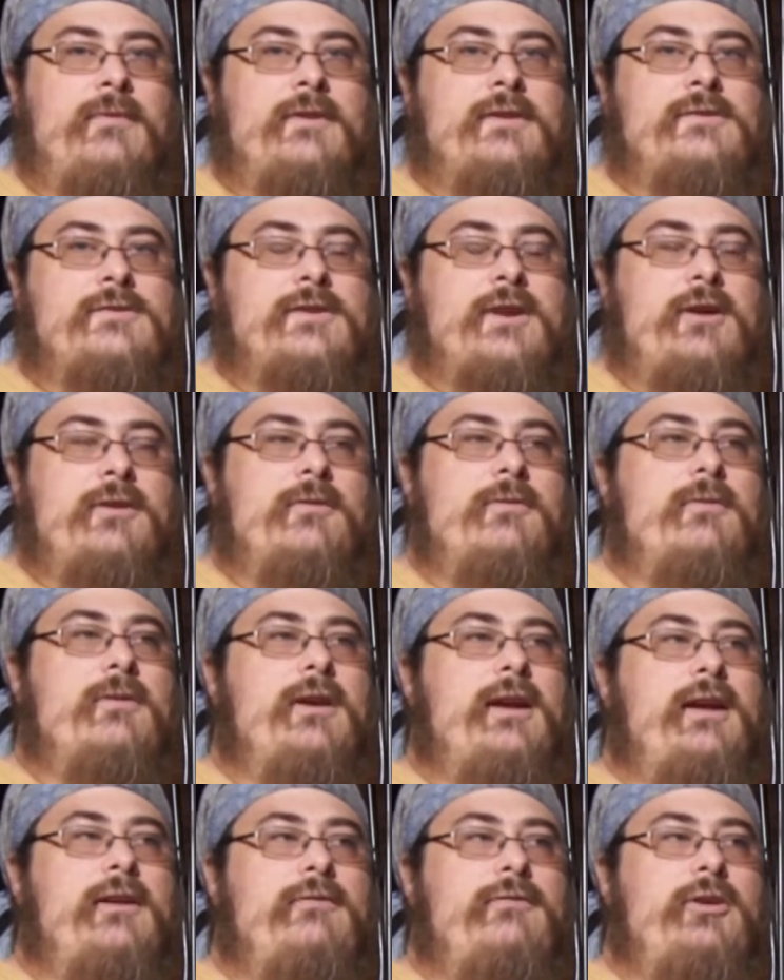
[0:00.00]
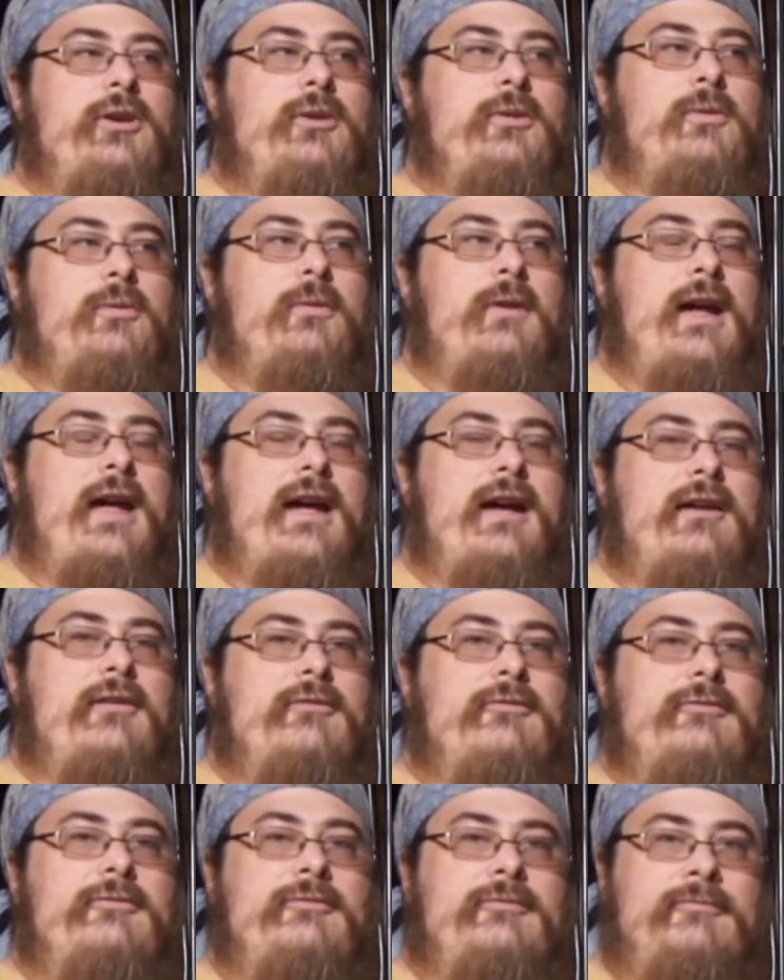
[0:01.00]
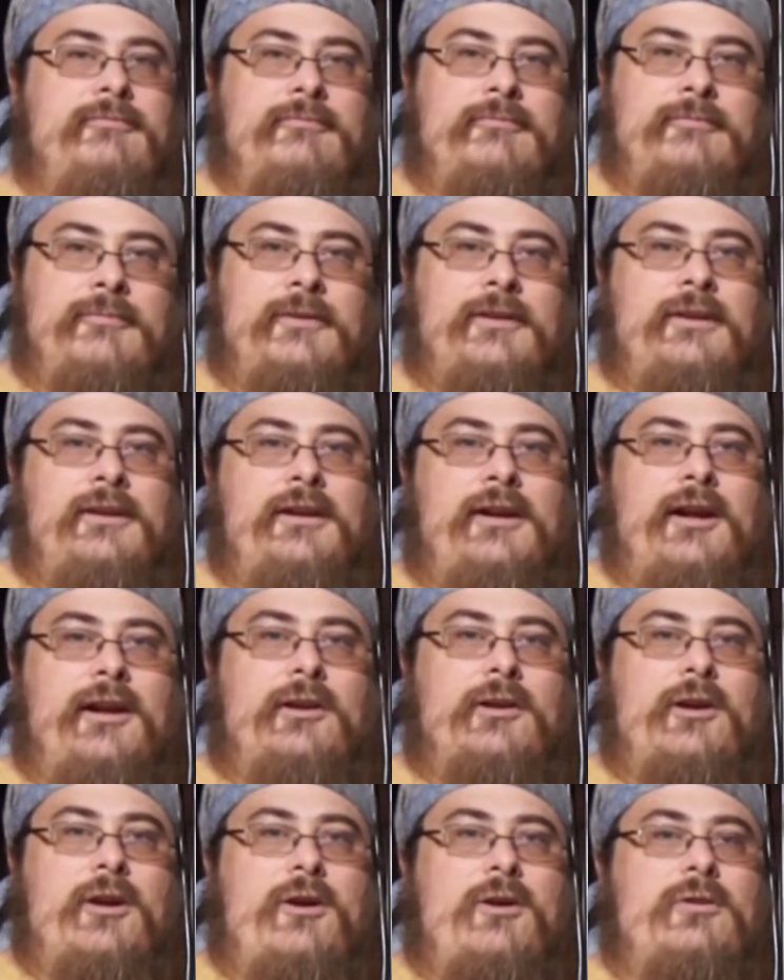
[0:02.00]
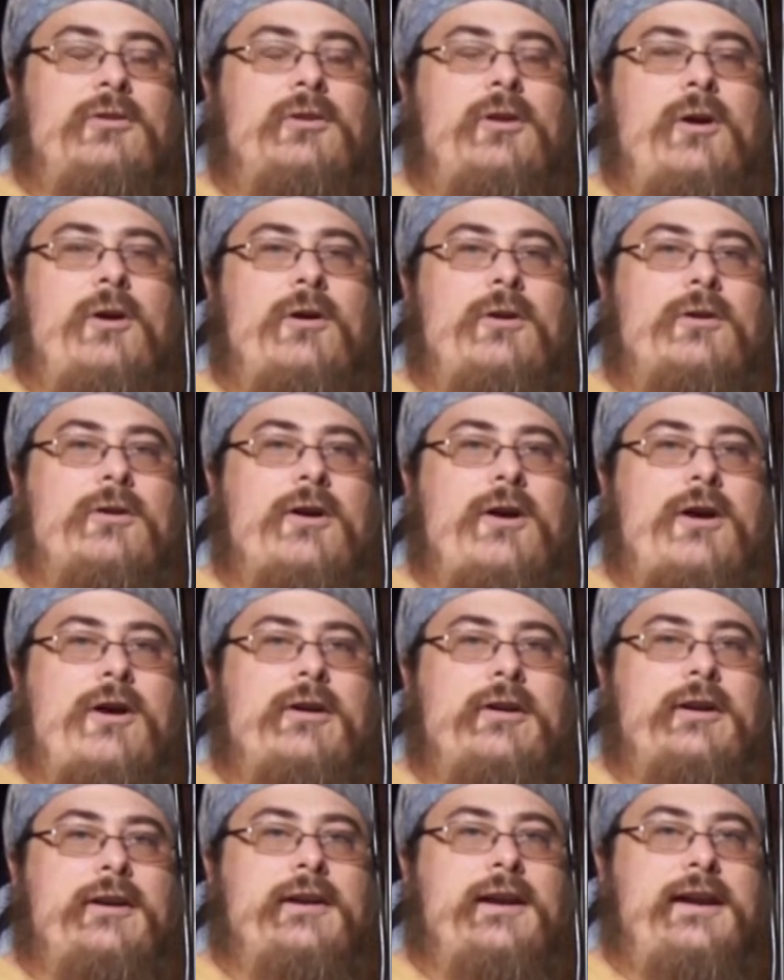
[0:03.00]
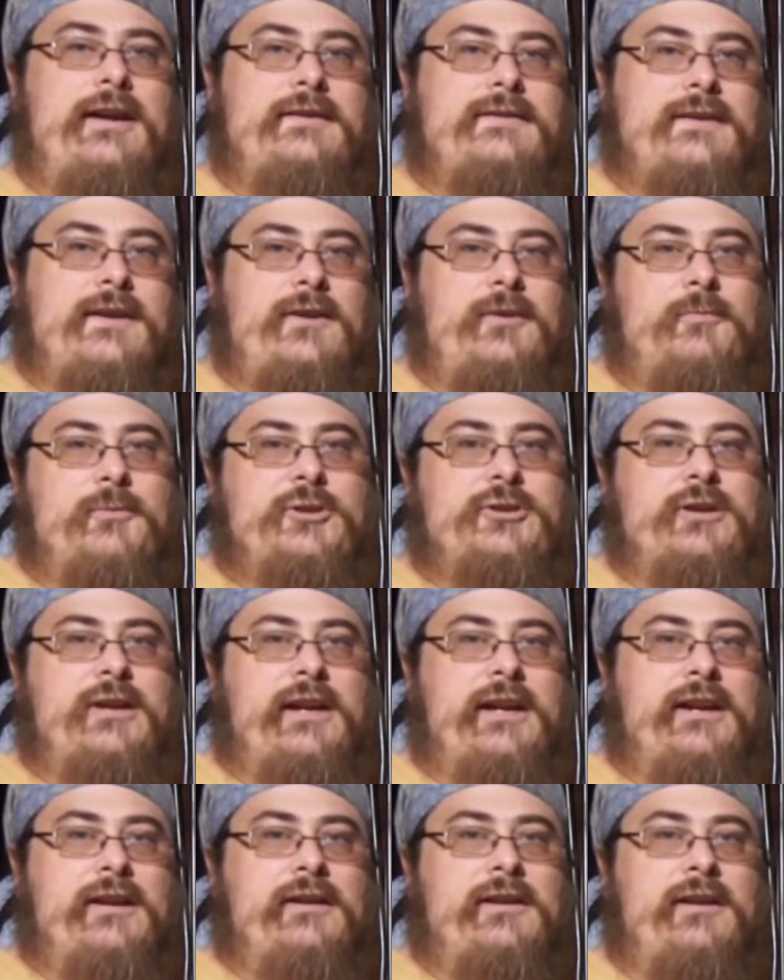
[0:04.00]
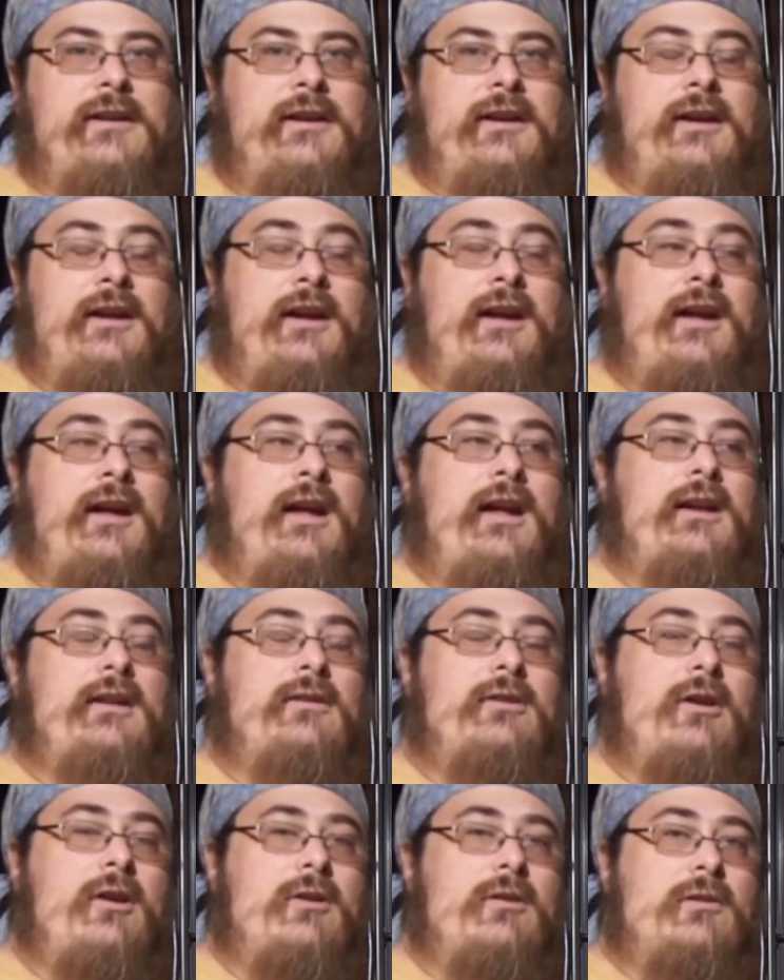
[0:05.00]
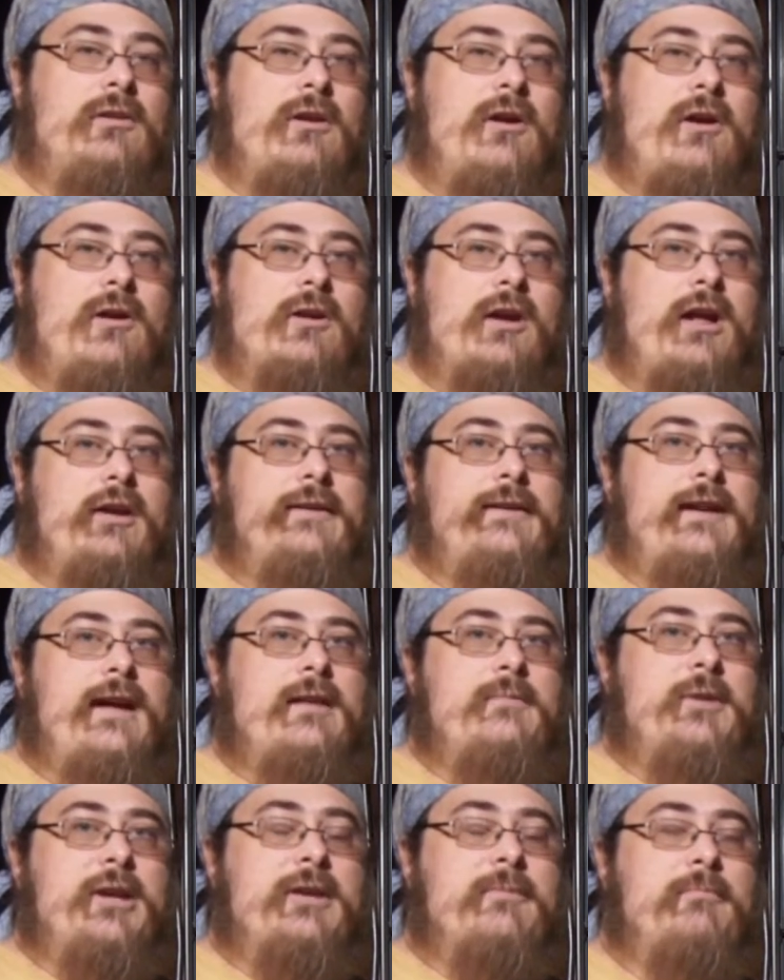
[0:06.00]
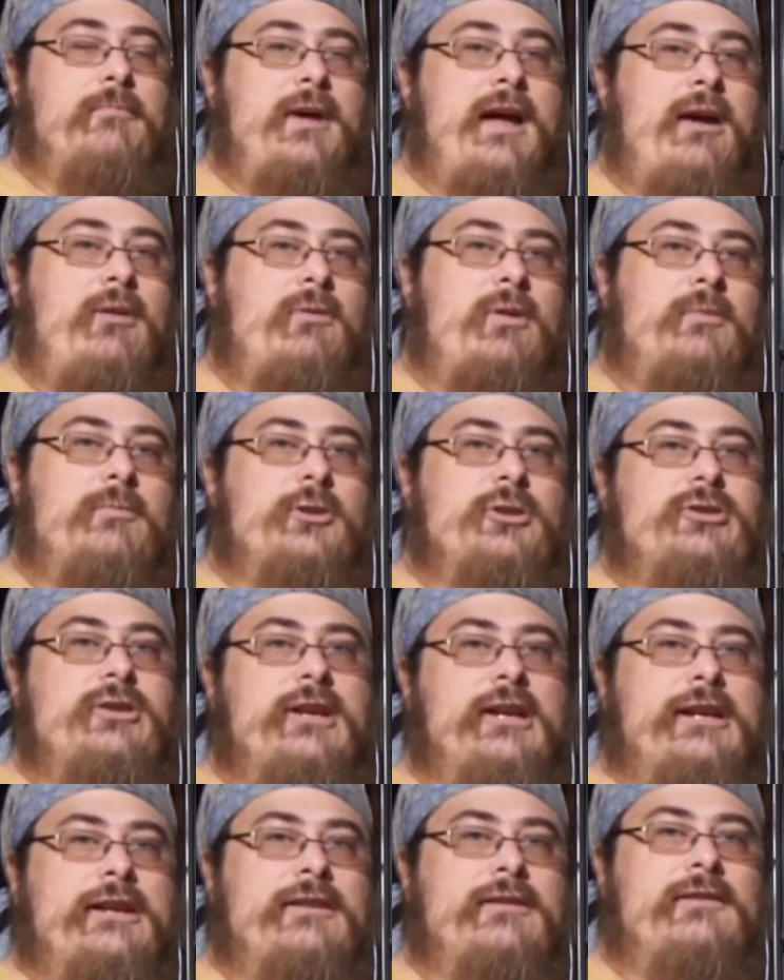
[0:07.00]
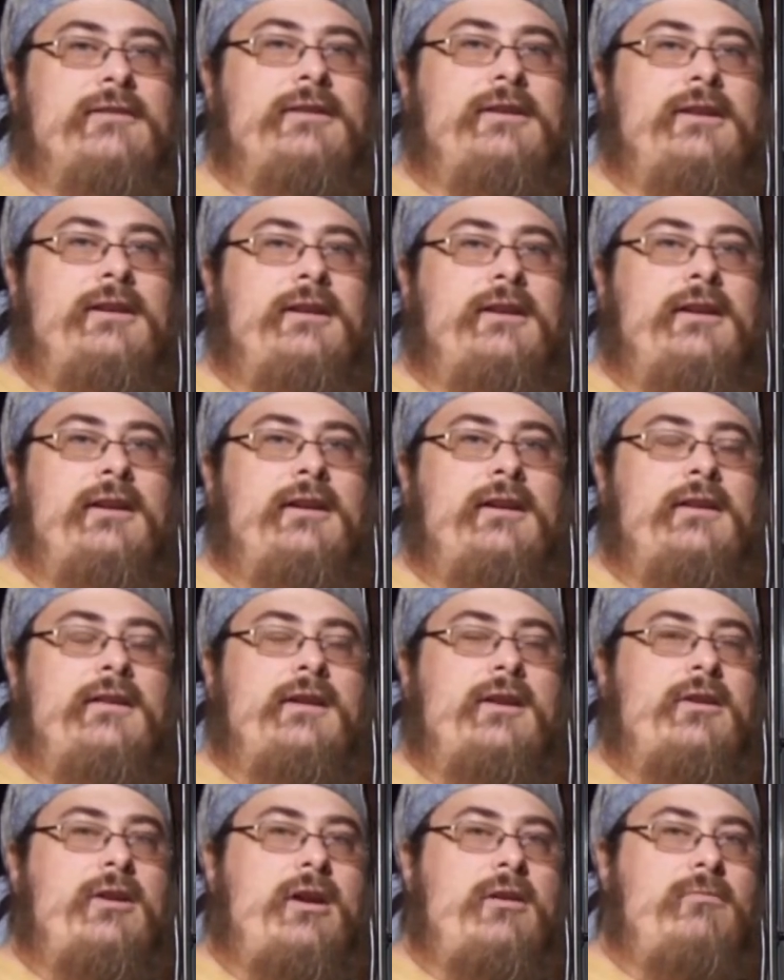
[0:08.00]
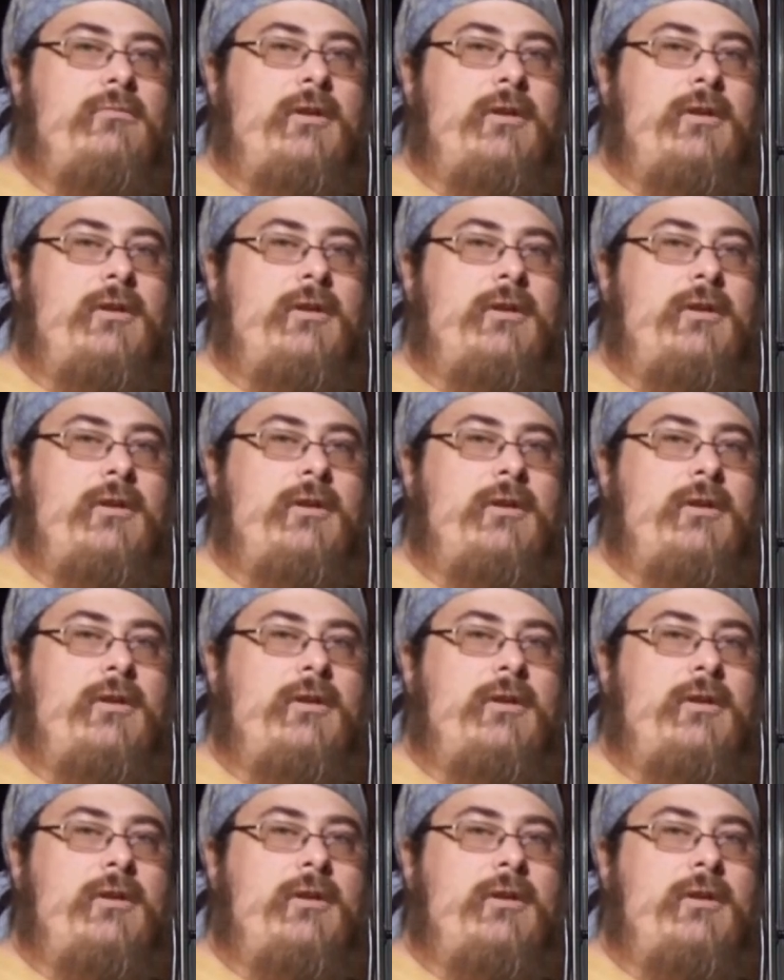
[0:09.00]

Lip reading: So if you have a long-long on an Intel machine and a long-long on an IBM Power machine, they're not